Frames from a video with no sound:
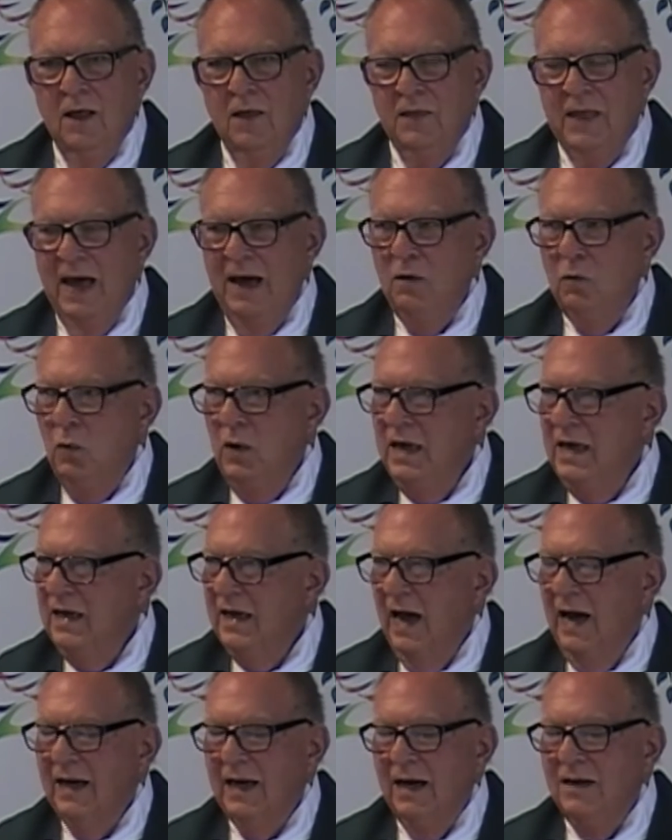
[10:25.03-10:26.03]
That week,
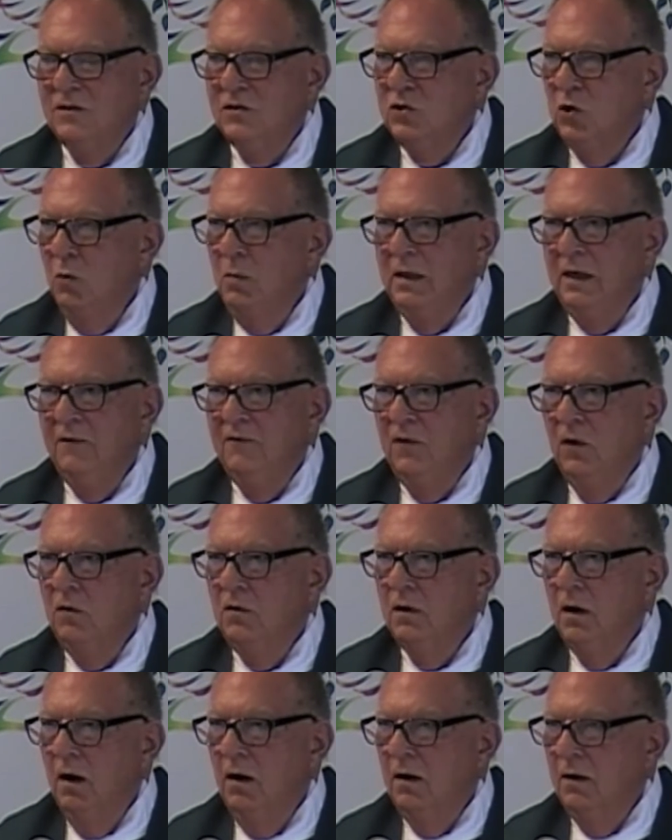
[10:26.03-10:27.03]
I got so many
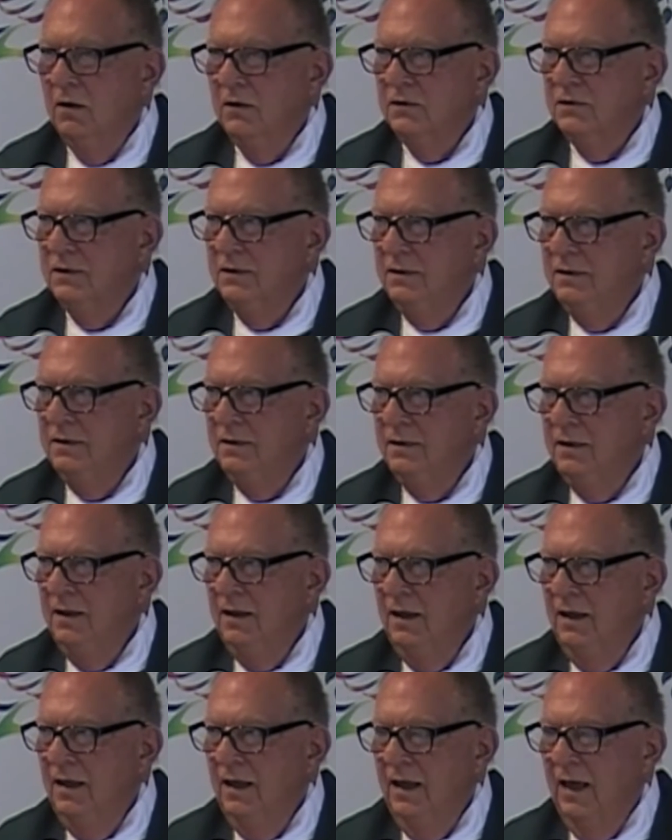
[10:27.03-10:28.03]
phone calls
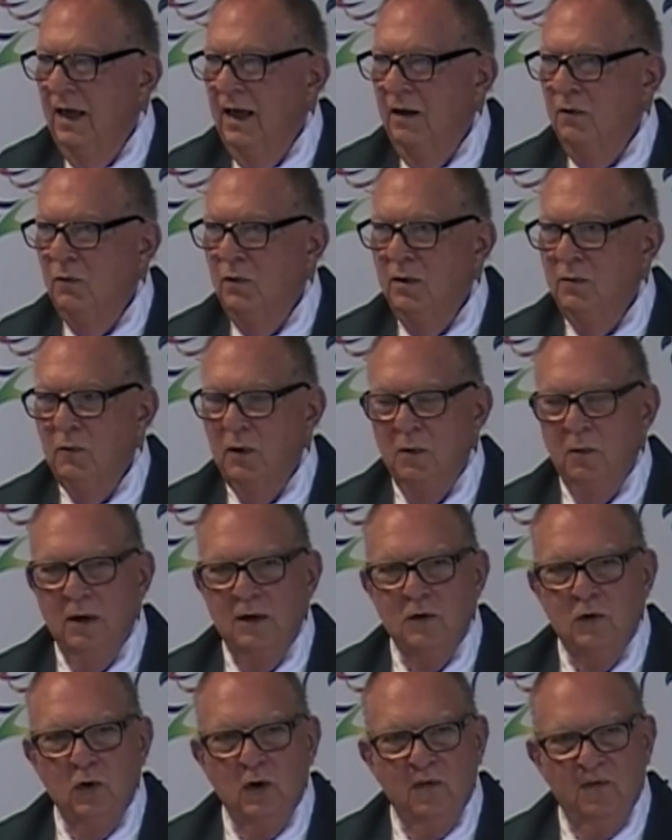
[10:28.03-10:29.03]
and when we
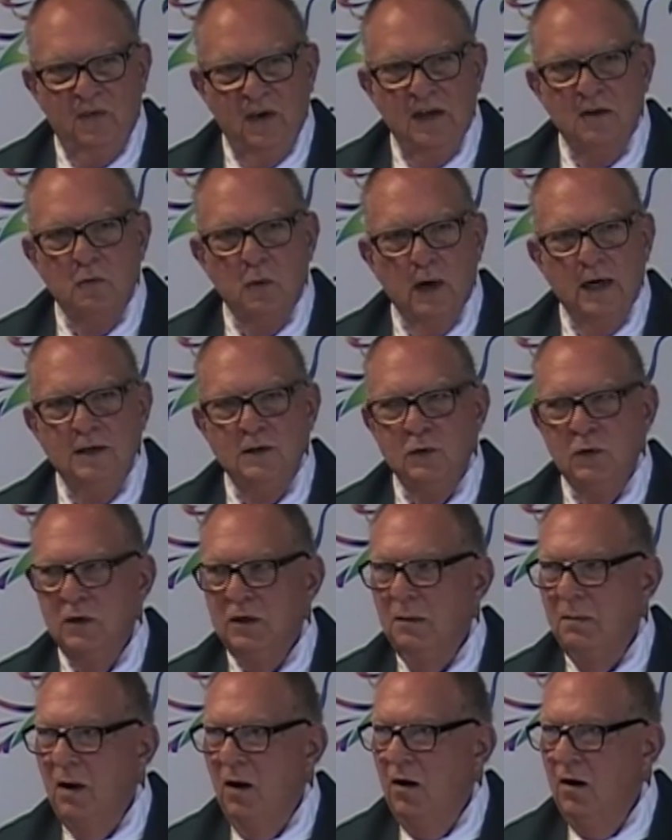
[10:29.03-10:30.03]
went to a fundraiser at
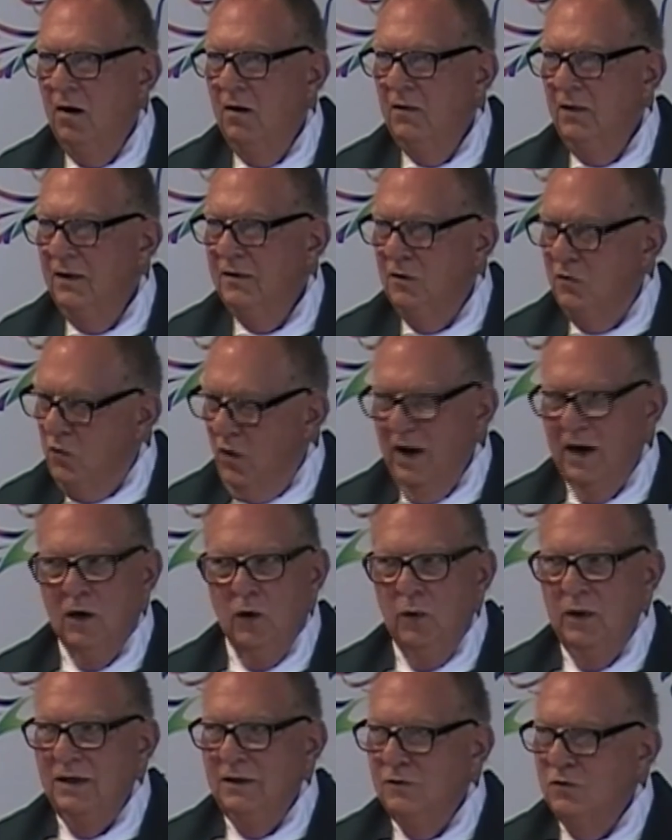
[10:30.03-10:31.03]
the bar that the drag
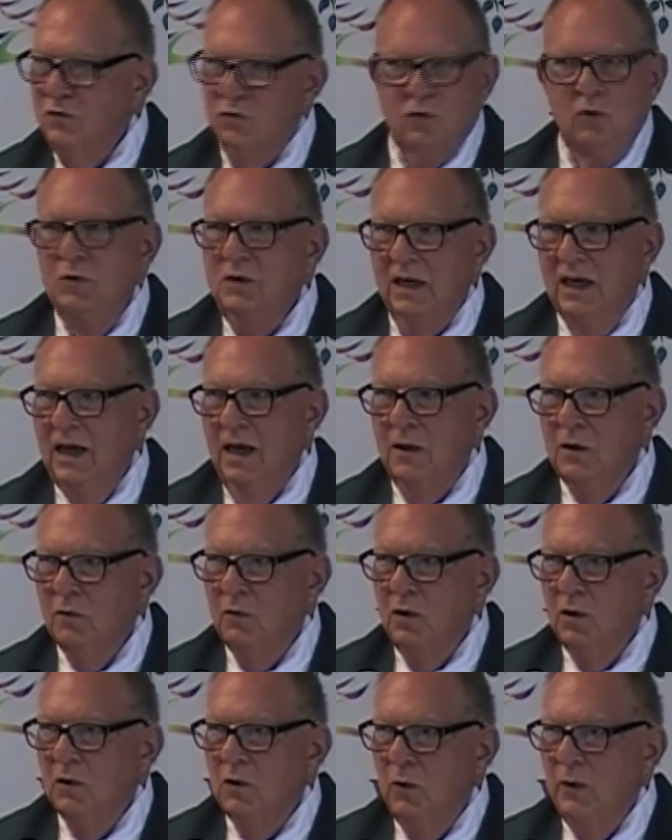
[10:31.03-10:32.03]
queens threw together
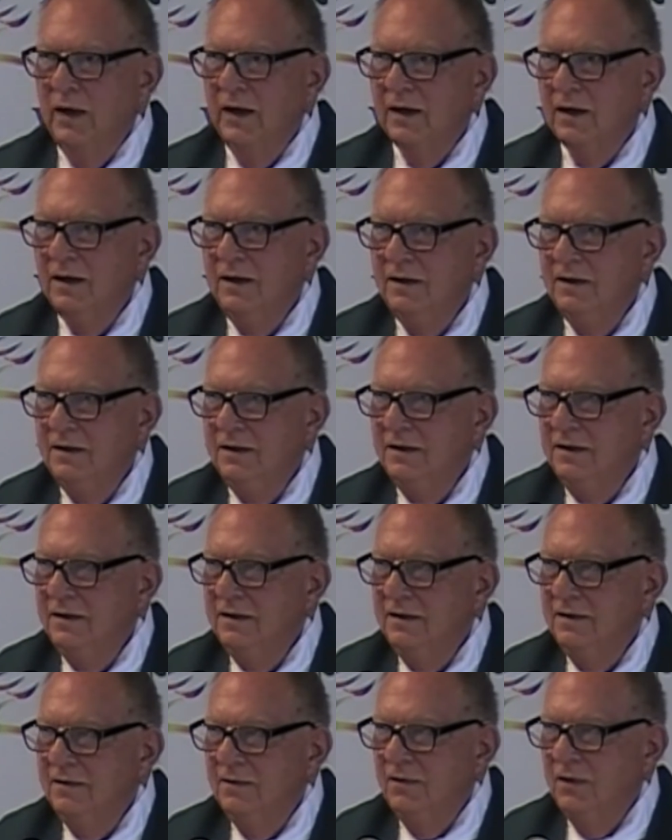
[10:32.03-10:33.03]
real quick
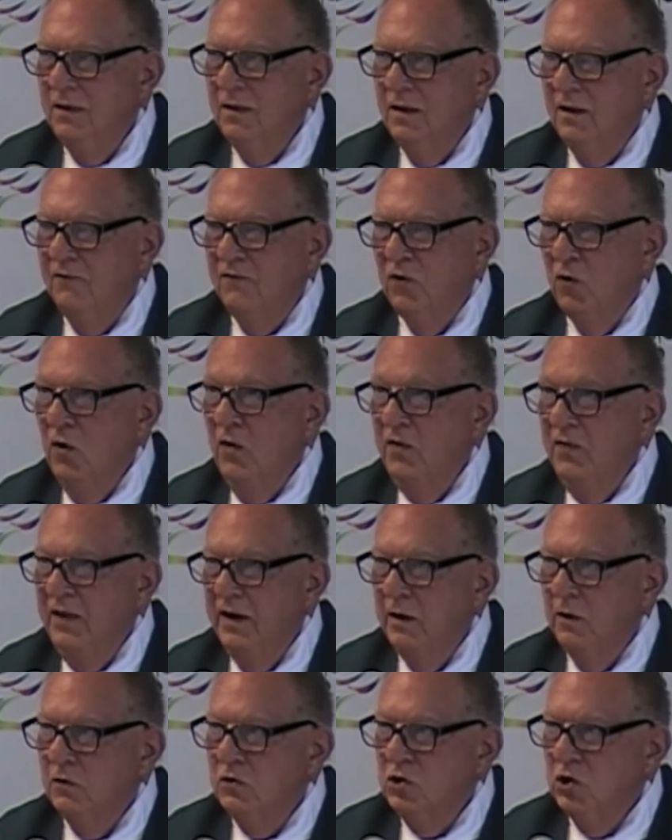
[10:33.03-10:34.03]
for
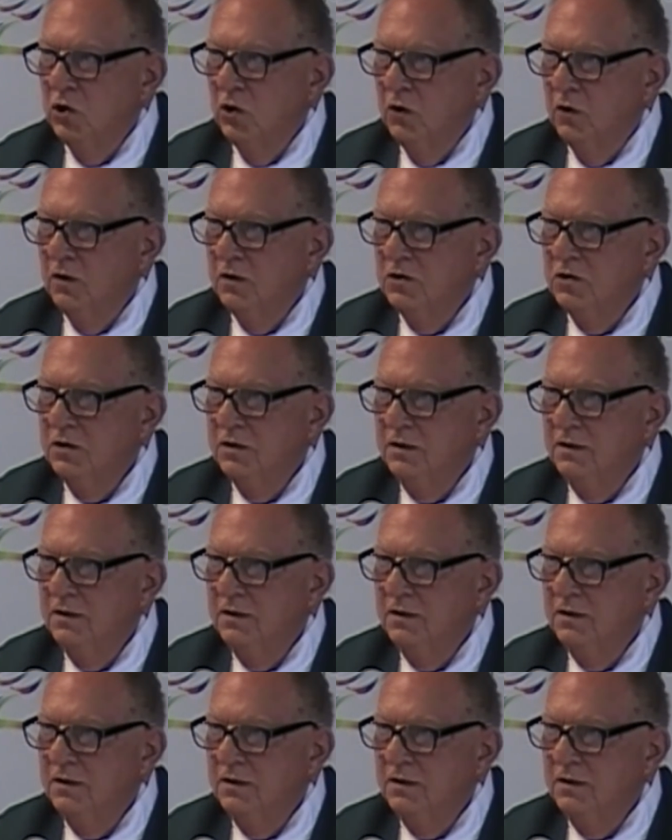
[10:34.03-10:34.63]
their church,